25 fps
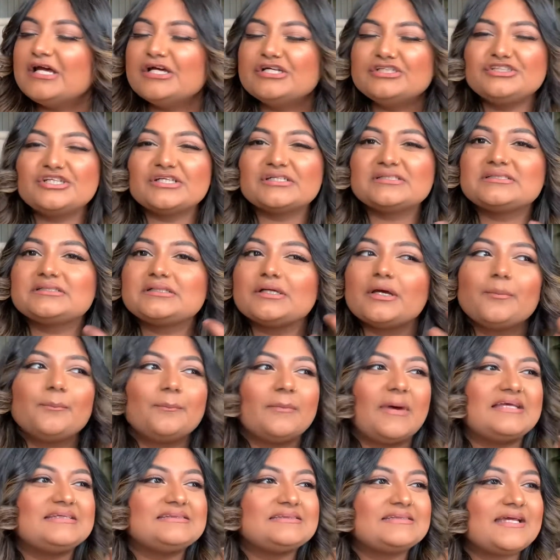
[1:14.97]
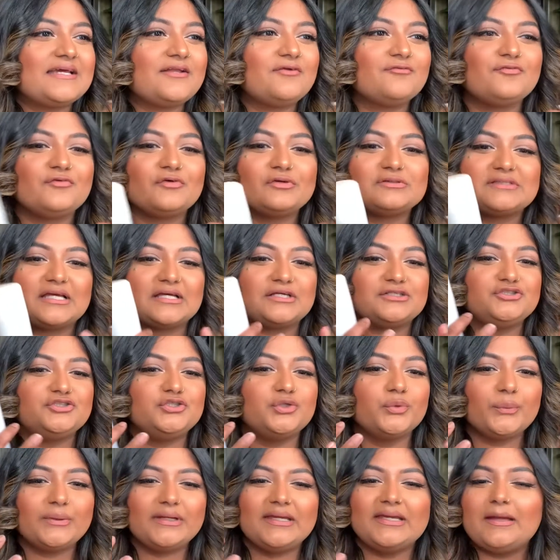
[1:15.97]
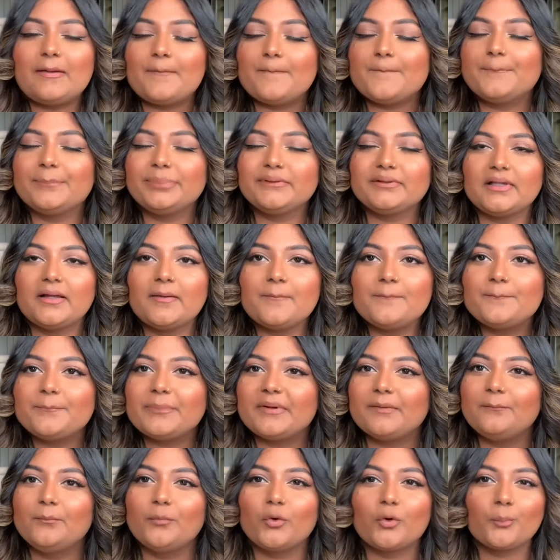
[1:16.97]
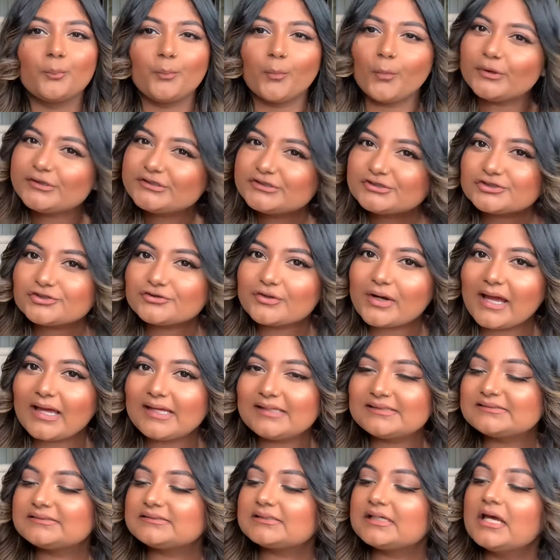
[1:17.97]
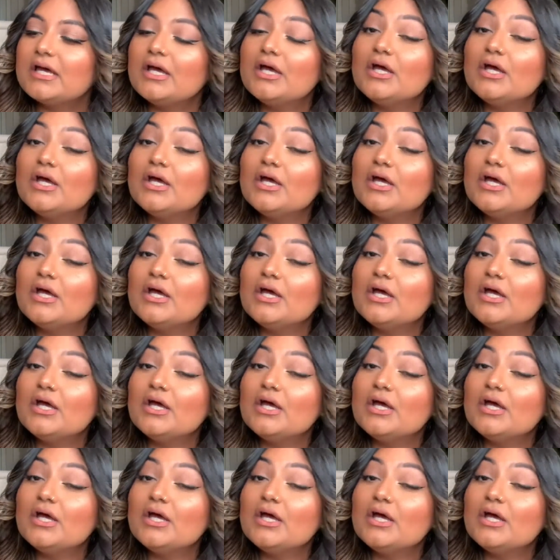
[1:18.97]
Just my skin feels like dewy and plump and more moisturized.